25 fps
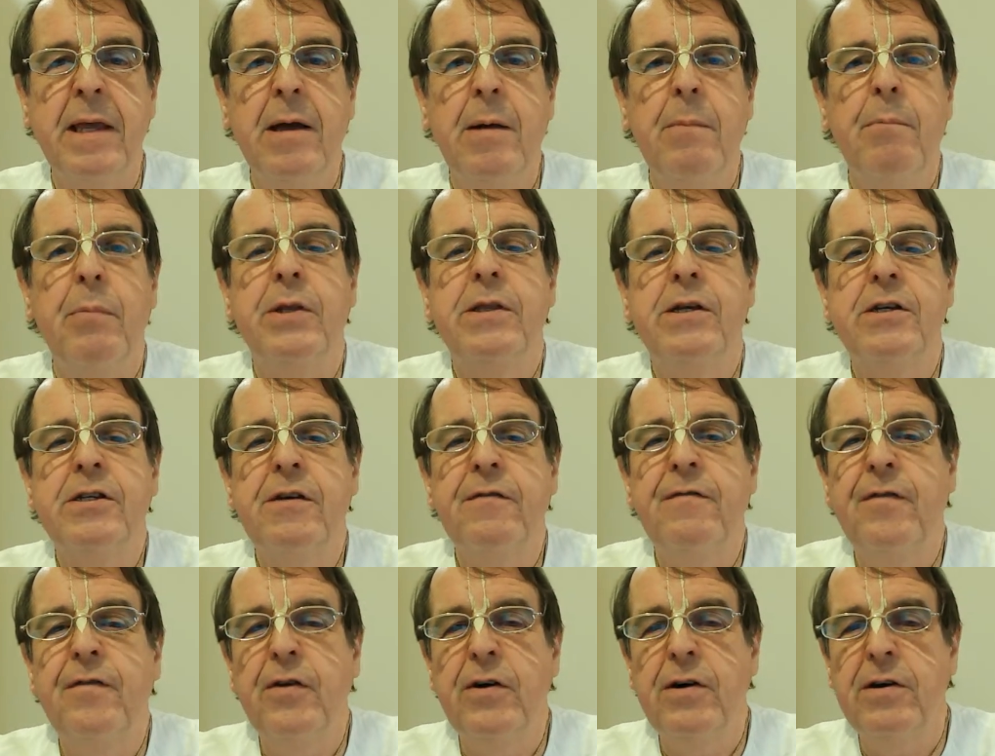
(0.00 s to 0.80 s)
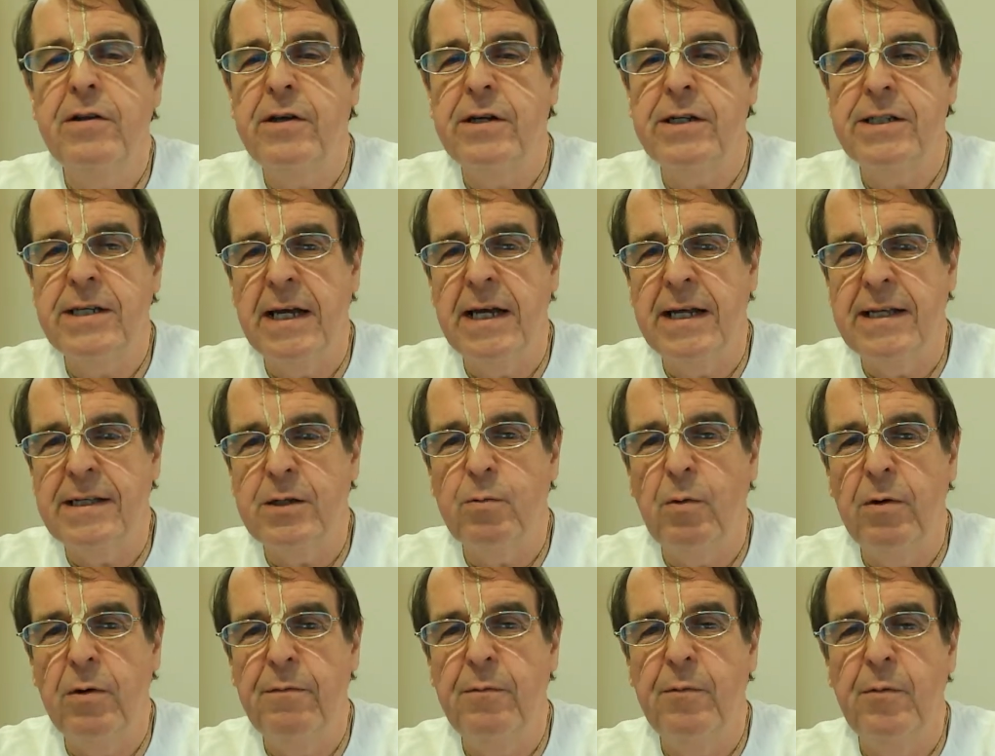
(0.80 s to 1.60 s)
But there's a further sense,
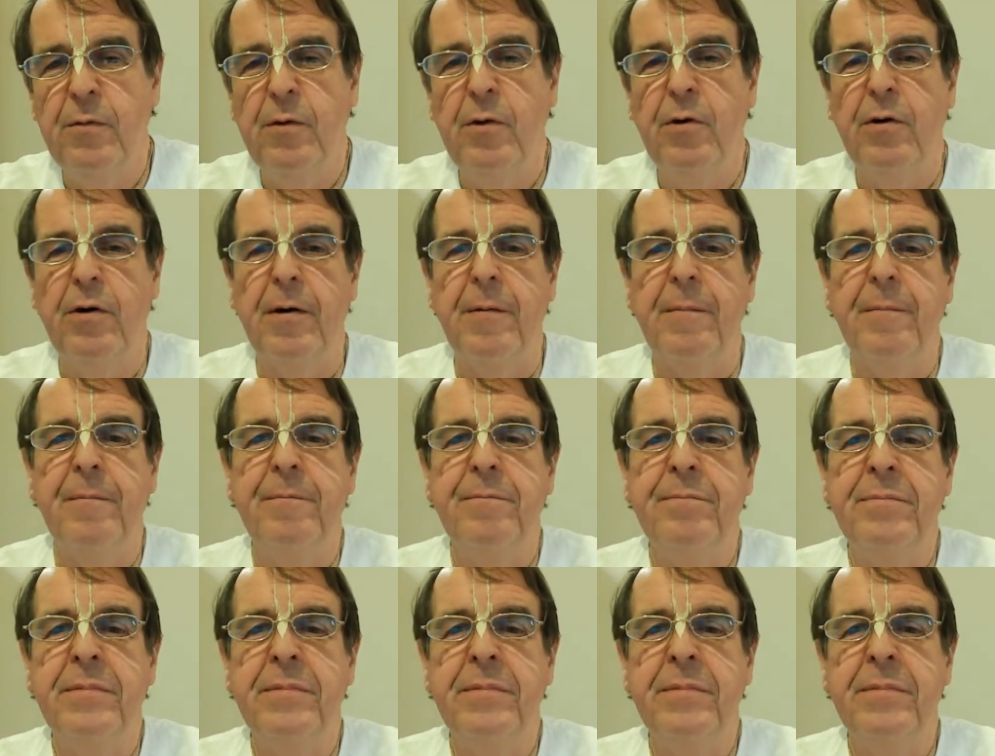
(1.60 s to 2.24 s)
one more,